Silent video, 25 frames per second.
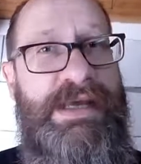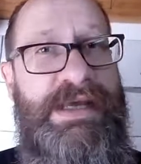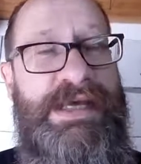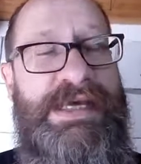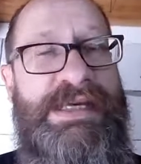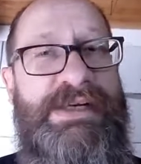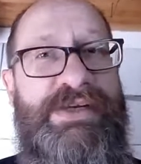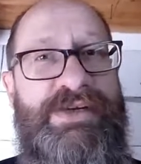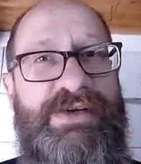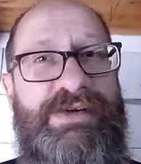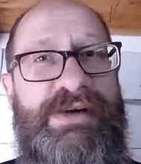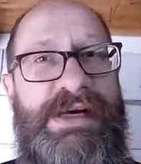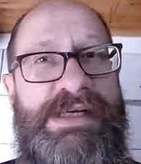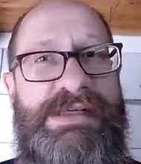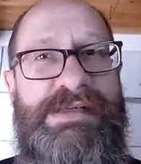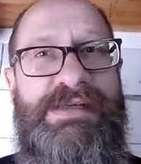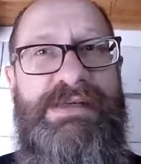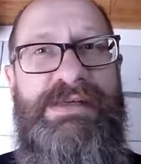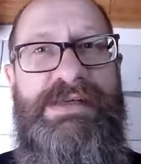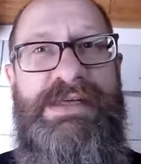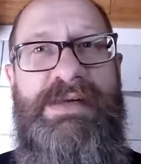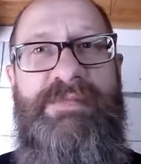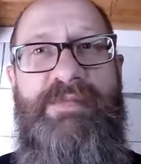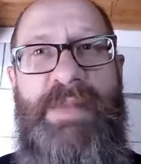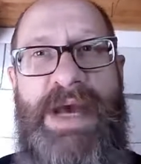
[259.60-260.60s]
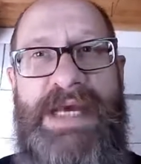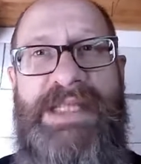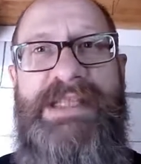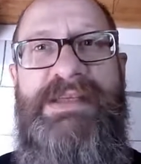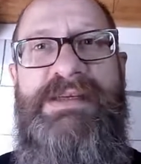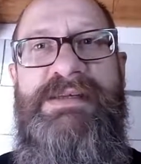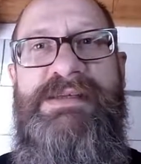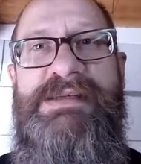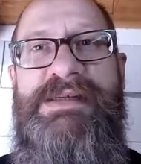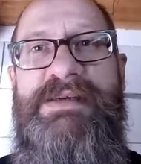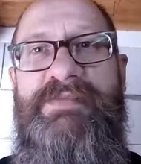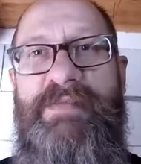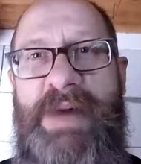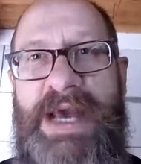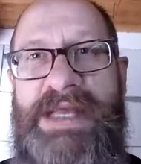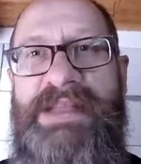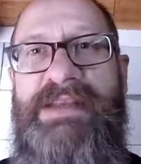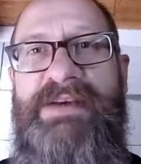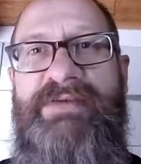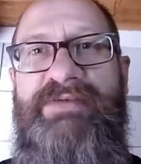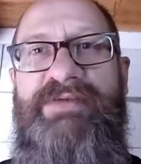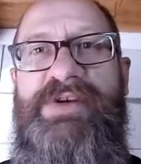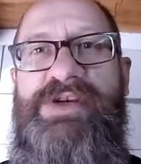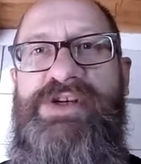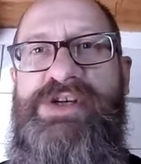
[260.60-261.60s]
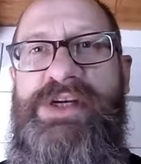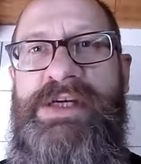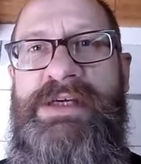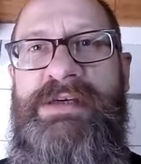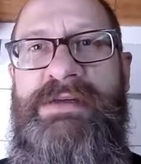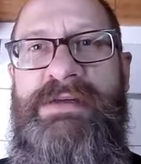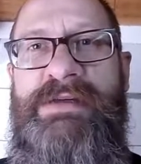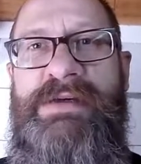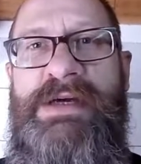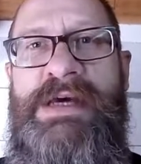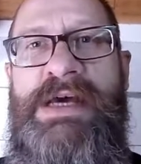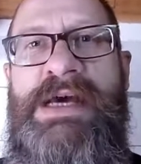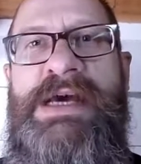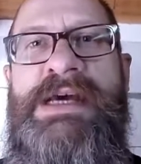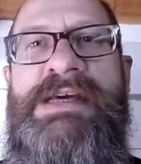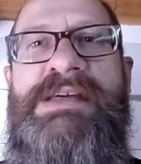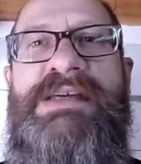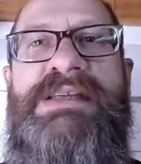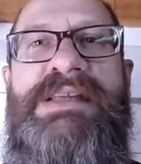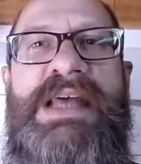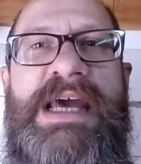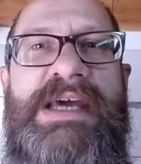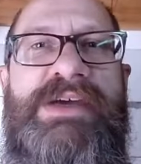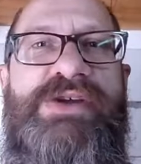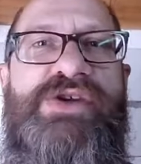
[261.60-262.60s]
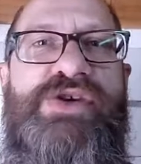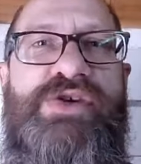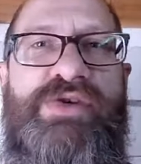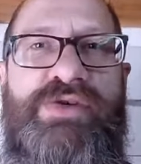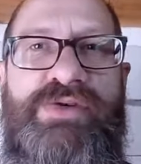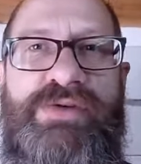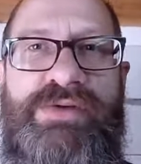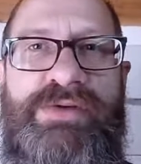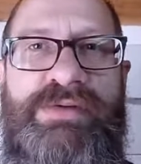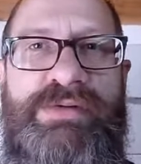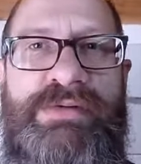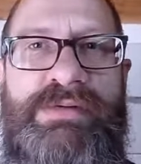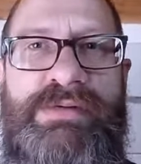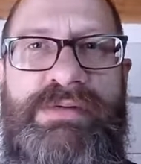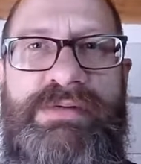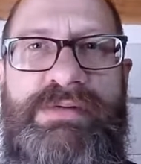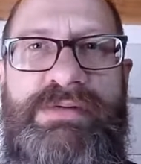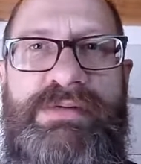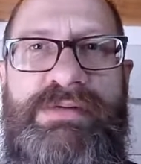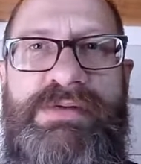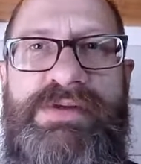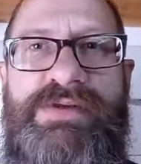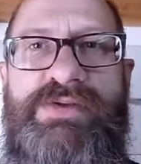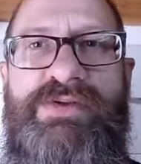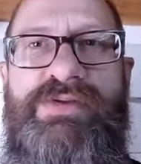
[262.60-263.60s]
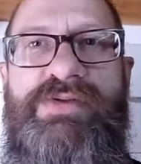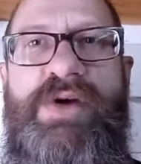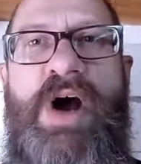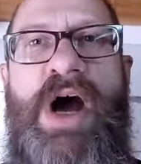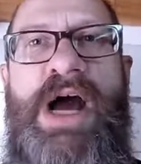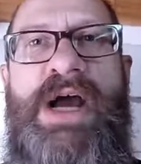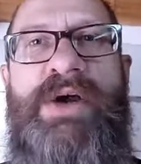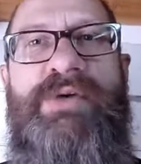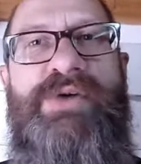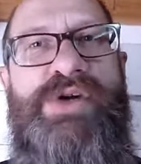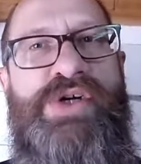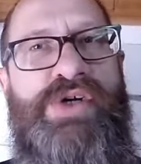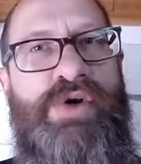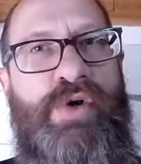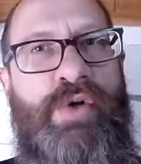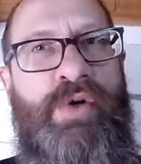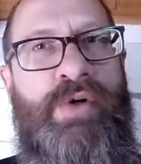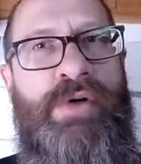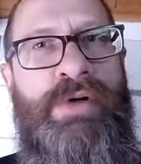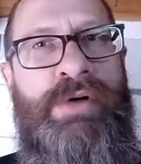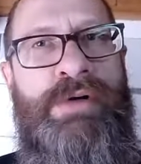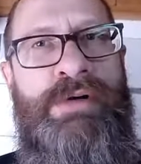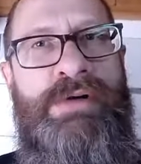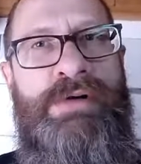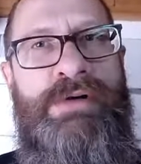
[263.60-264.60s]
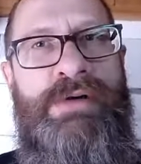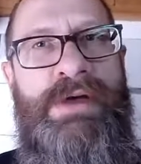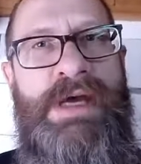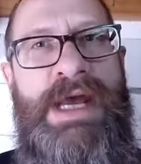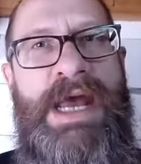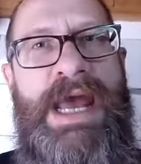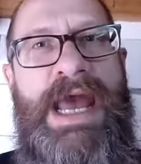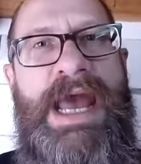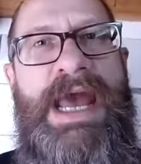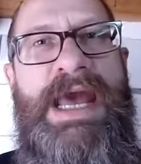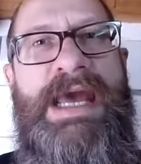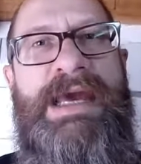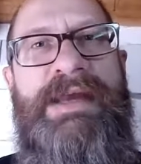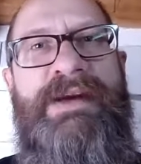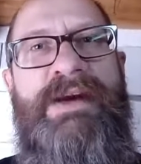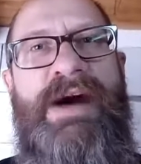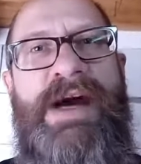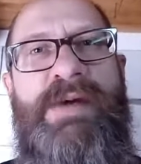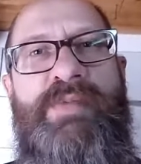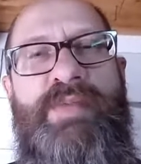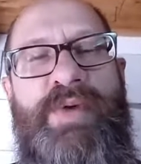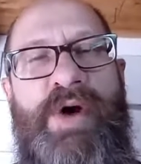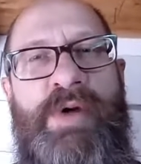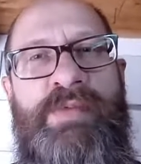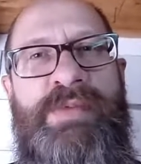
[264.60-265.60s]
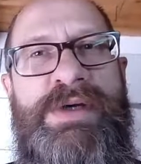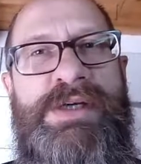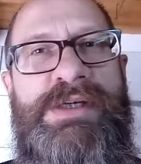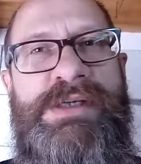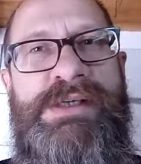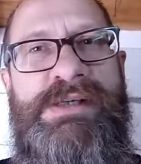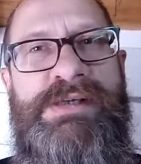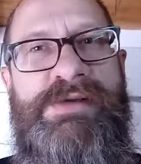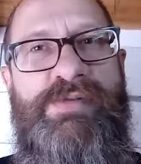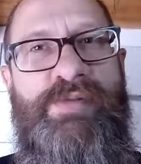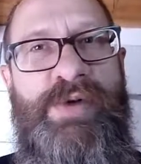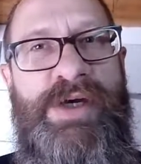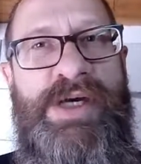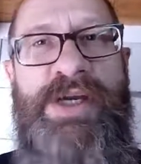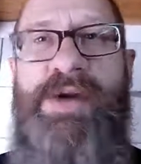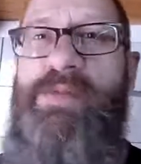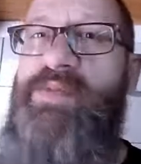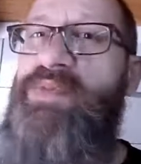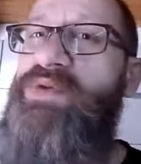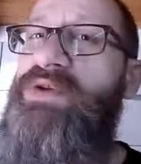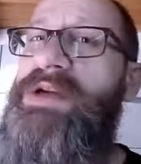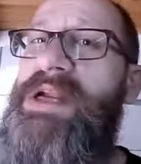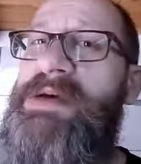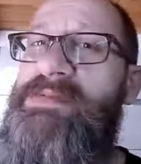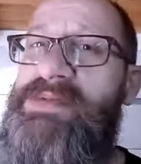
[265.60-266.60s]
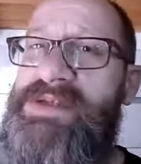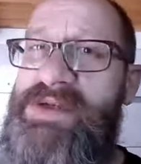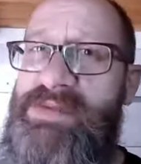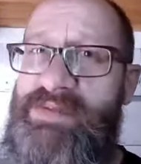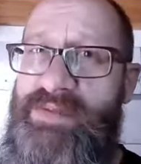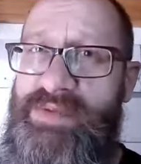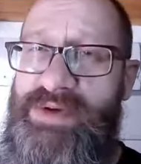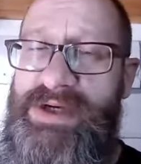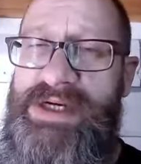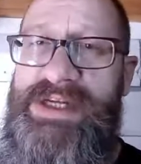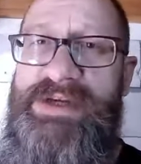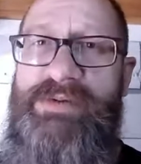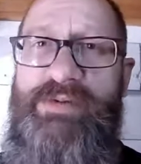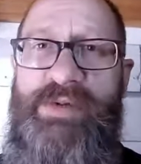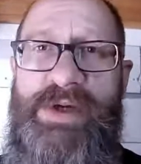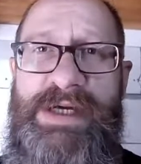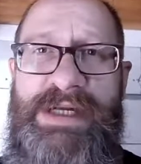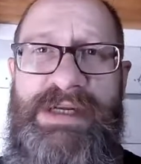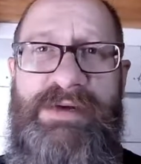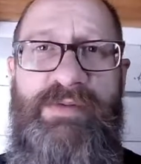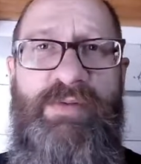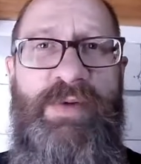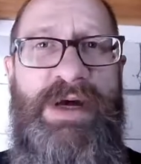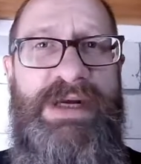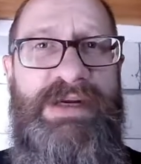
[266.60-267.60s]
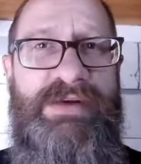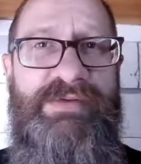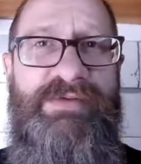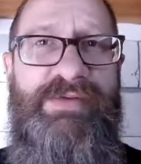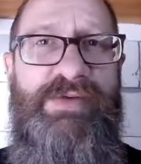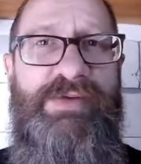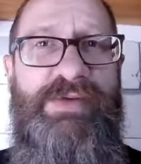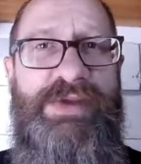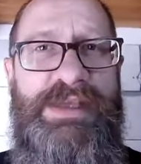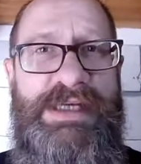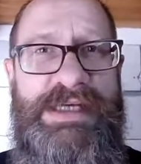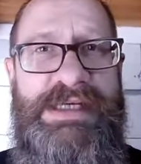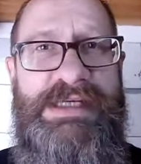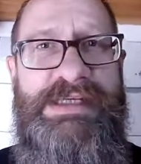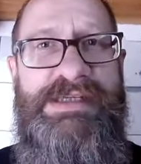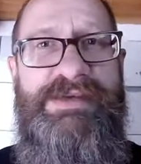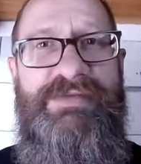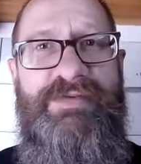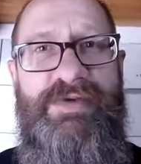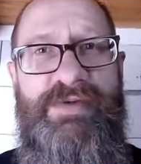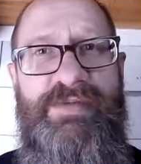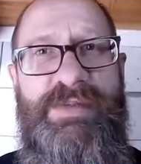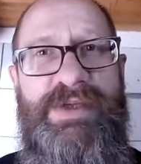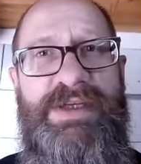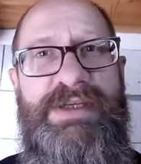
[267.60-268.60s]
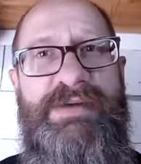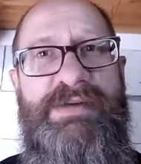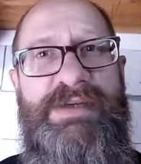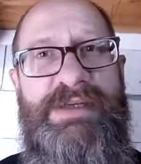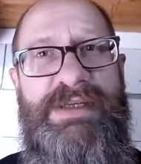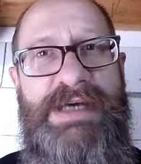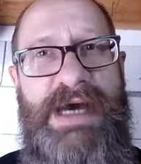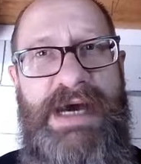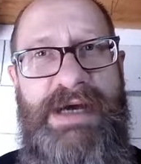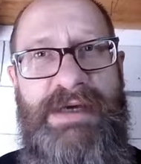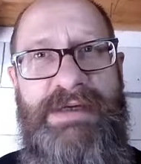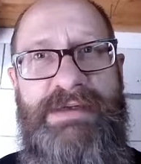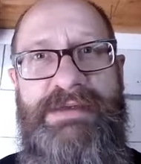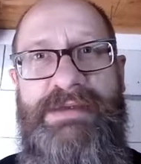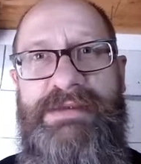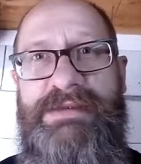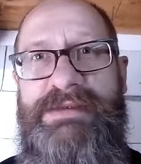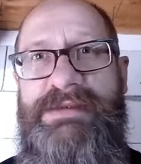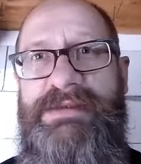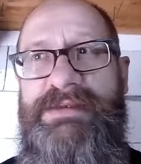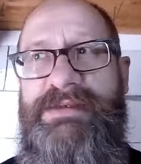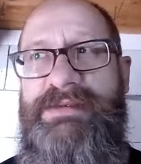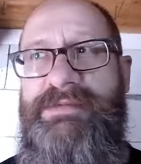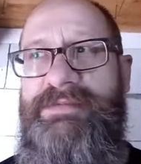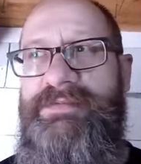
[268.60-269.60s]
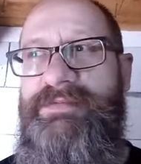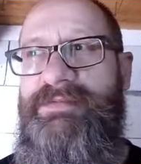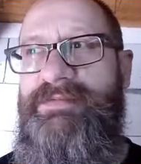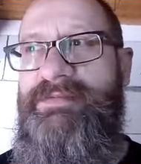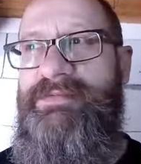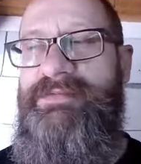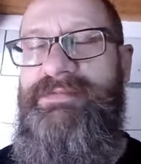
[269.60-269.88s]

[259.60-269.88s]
and interested in magnets and magnet fishing, stay tuned to Irish Ore, and I promise we're going to pull up some pretty weird and wonderful things from the darkness.